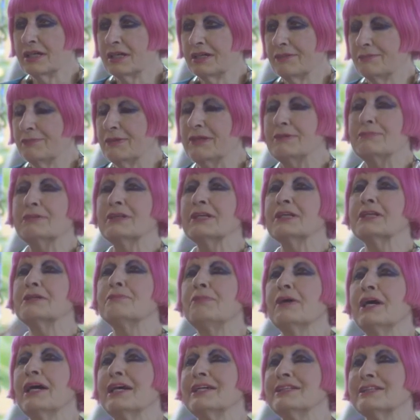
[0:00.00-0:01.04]
if people are going to
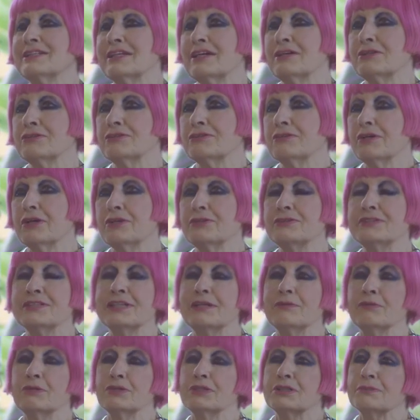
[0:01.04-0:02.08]
buy a Zandra Rhodes,
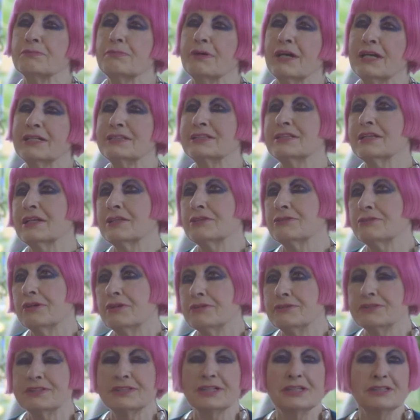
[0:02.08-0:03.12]
they want to buy a Zandra Rhodes.